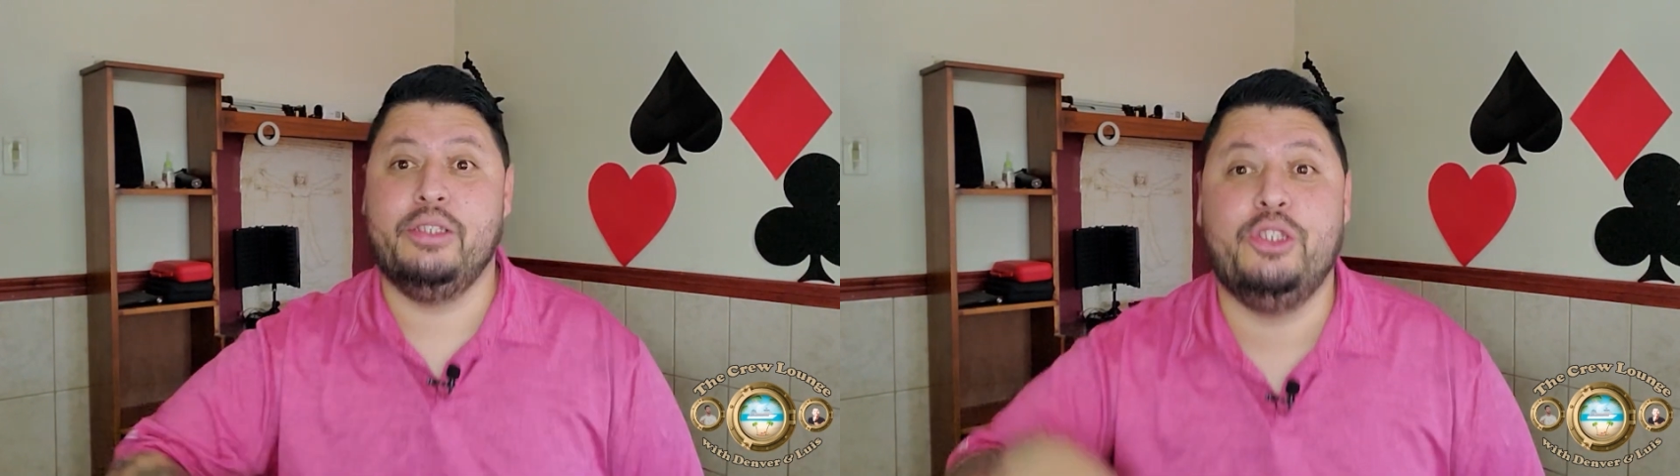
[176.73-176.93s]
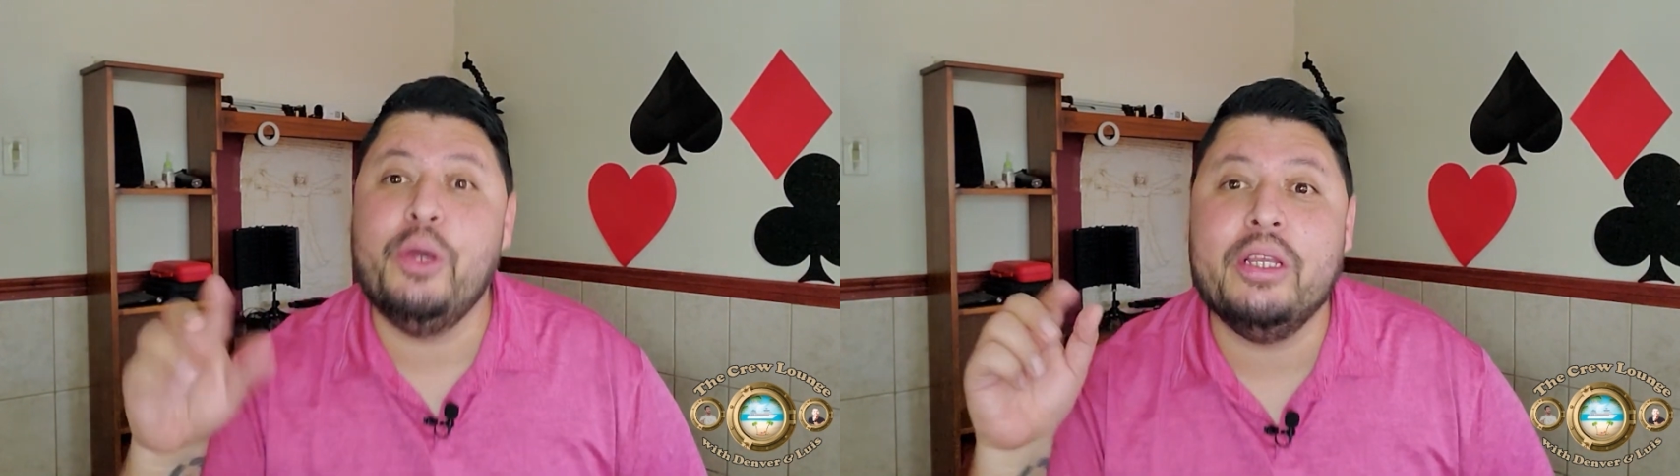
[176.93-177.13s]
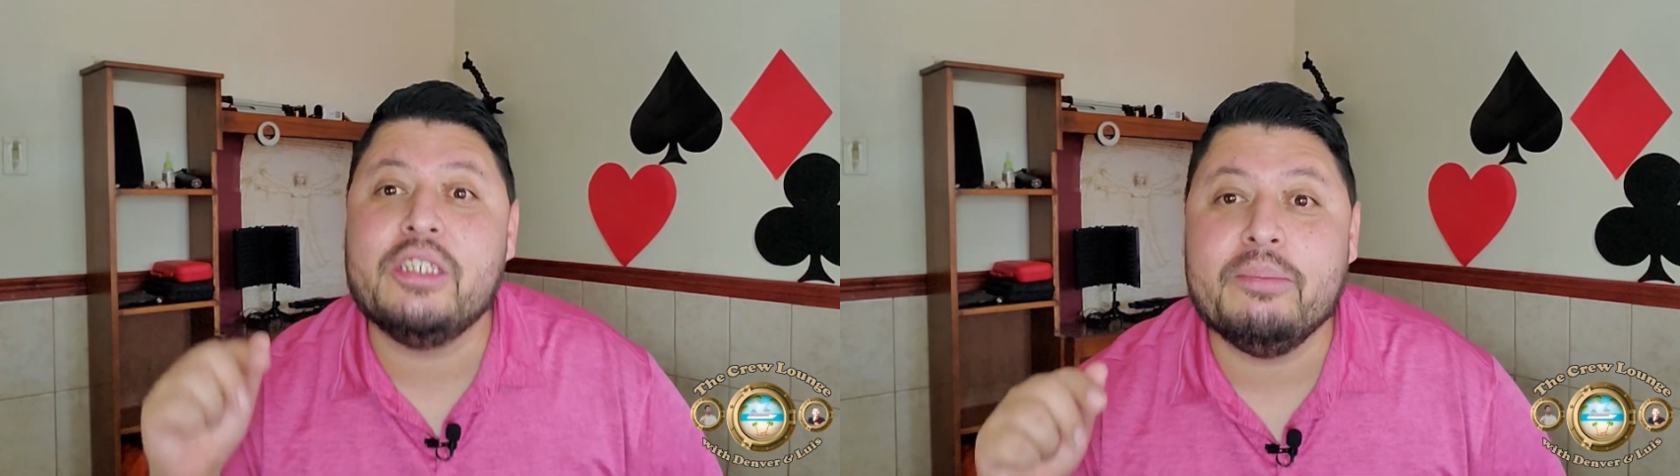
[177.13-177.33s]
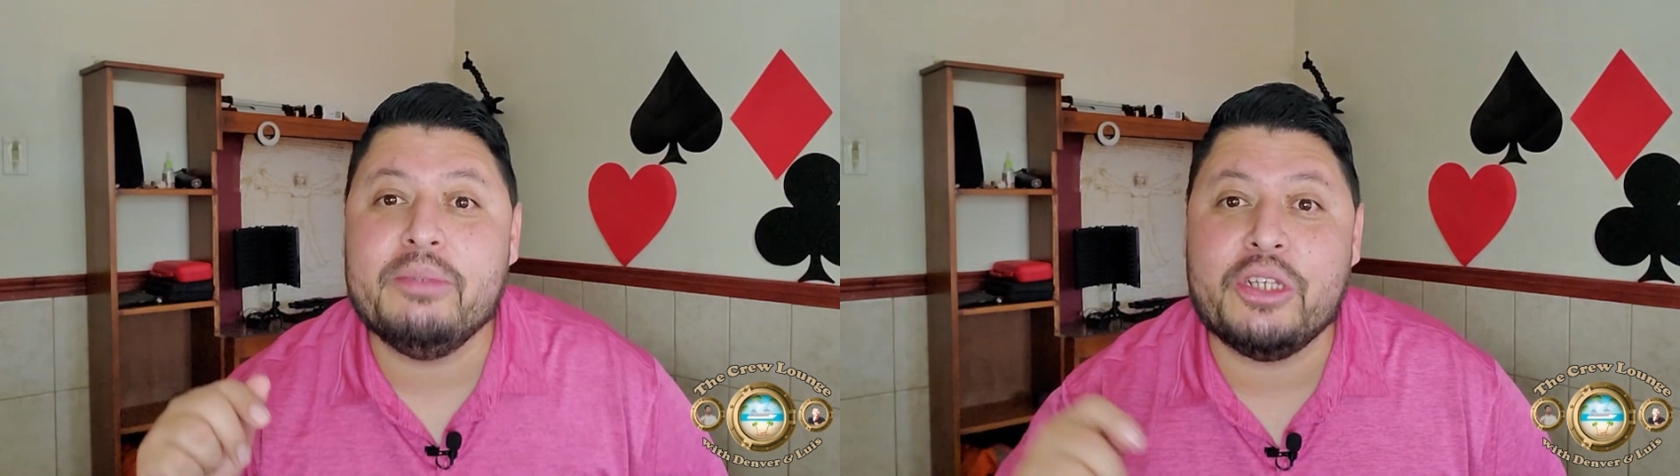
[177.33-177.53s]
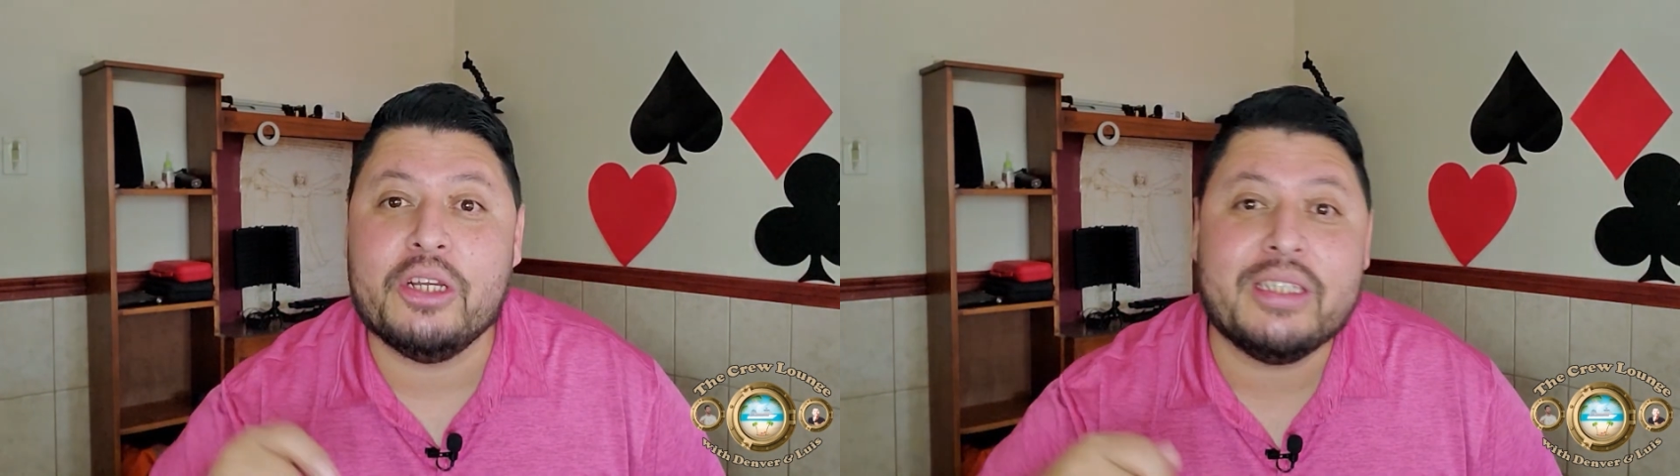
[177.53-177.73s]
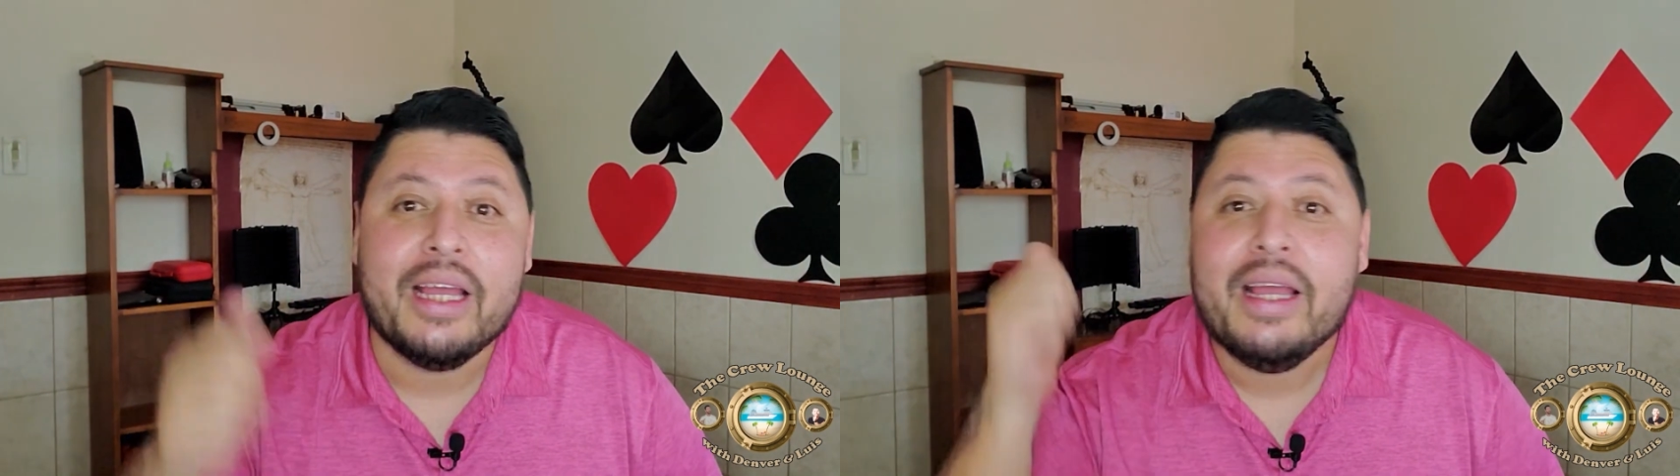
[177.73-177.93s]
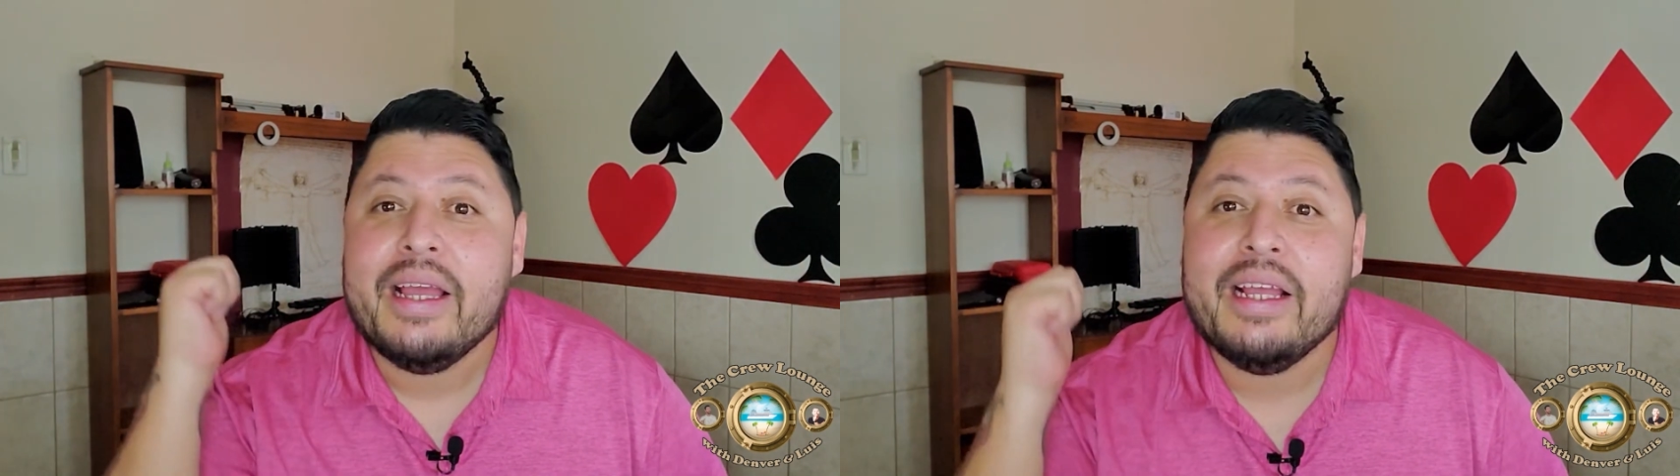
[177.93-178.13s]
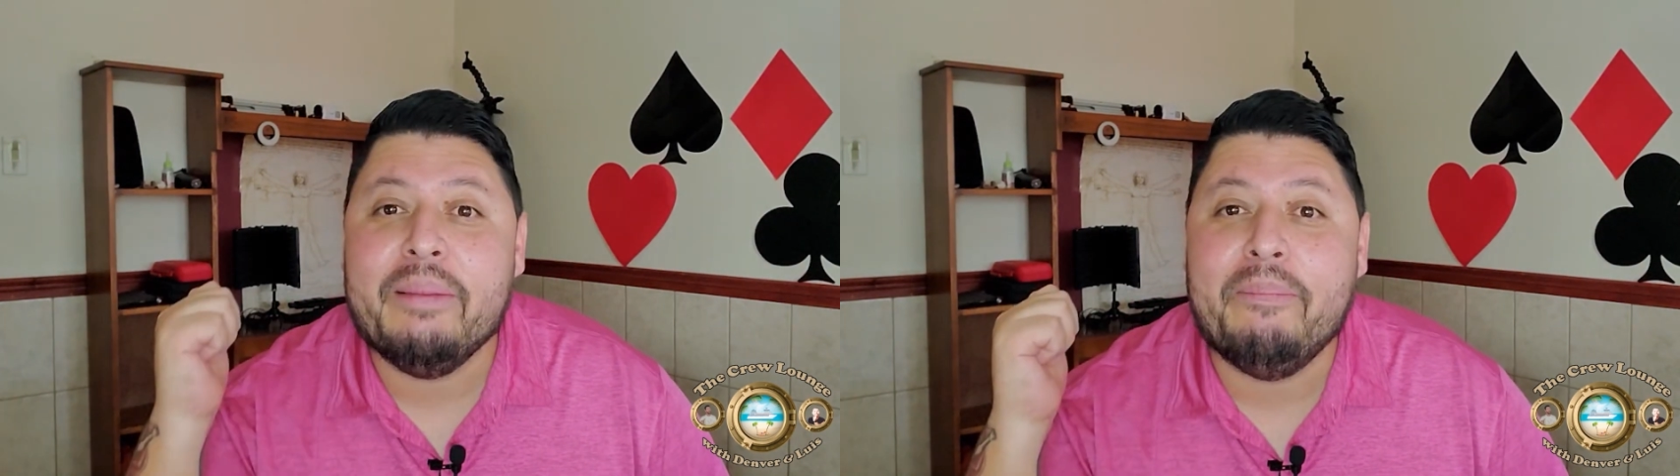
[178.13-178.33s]
doing some shots
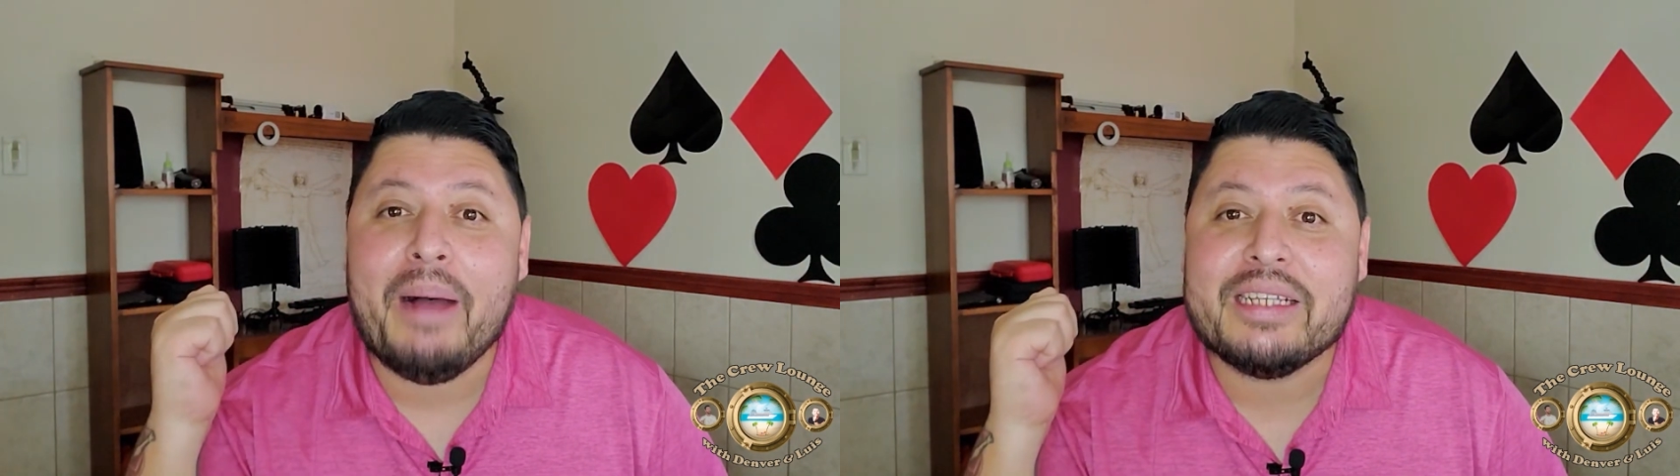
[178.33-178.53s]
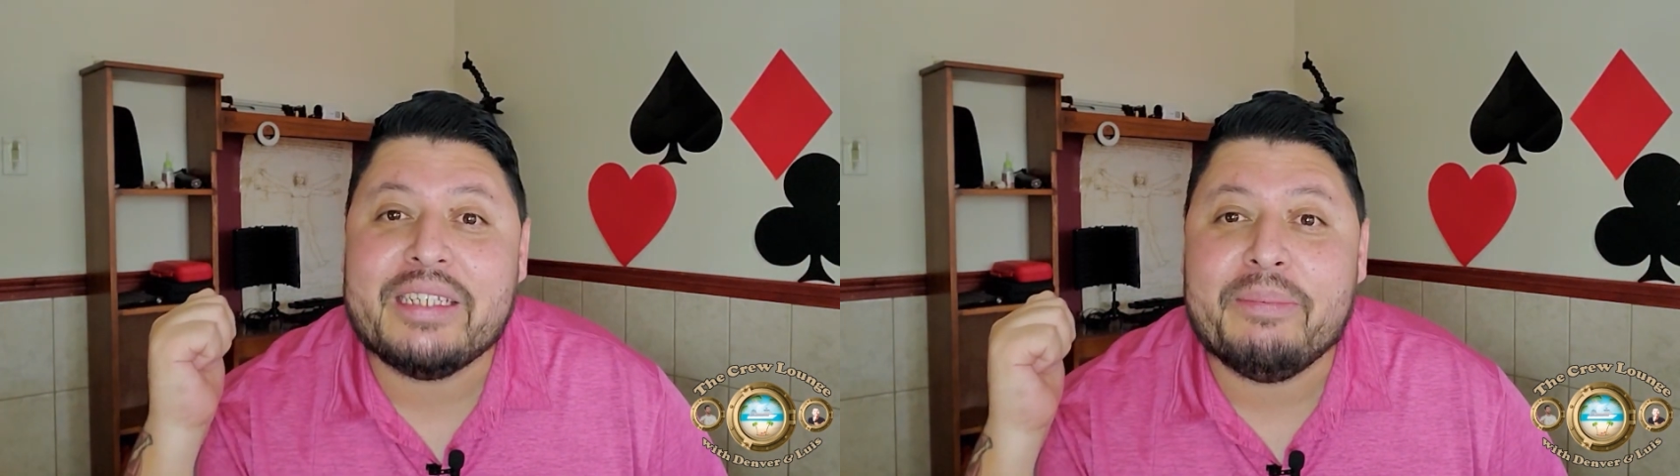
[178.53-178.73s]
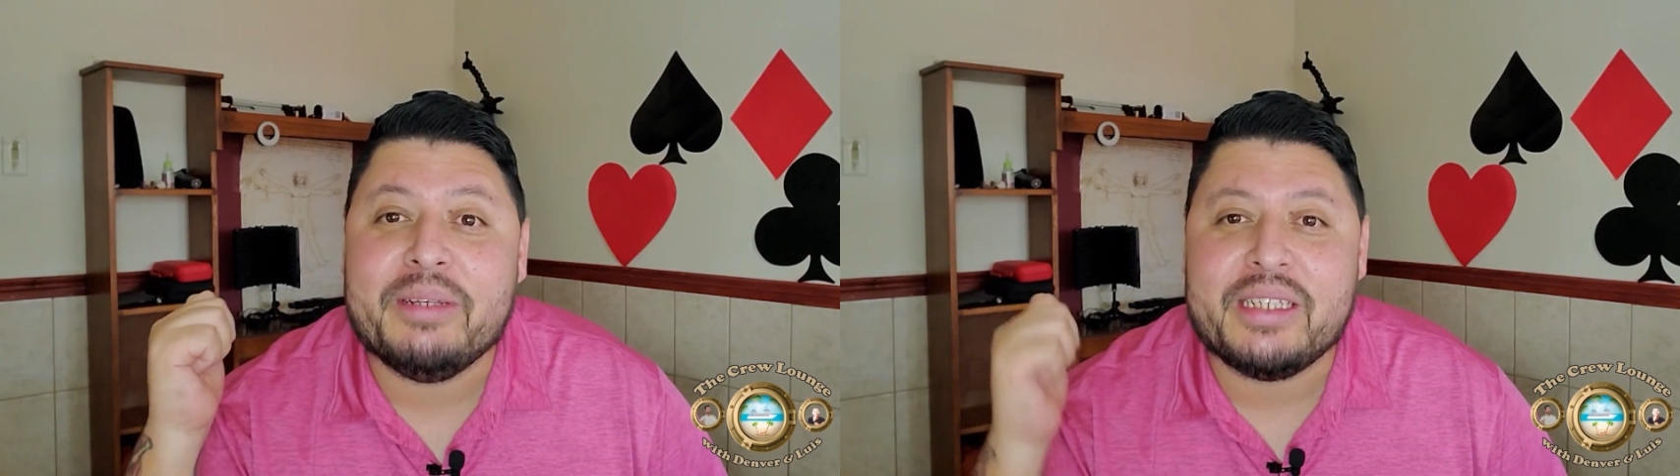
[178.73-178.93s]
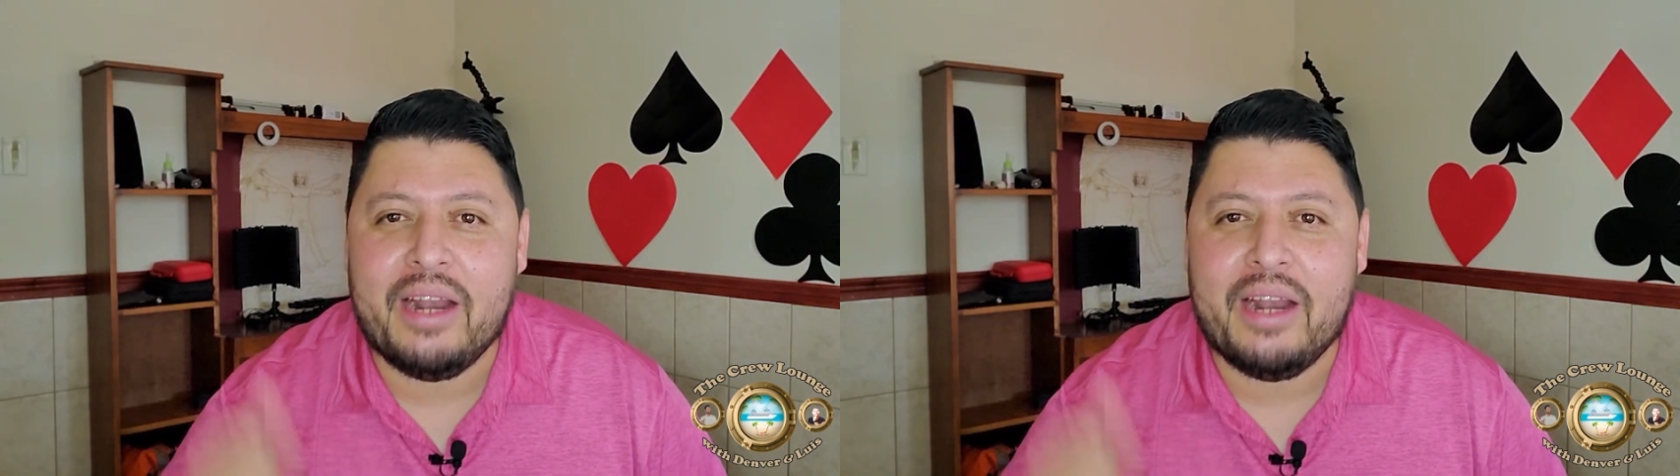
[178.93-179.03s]
in the back service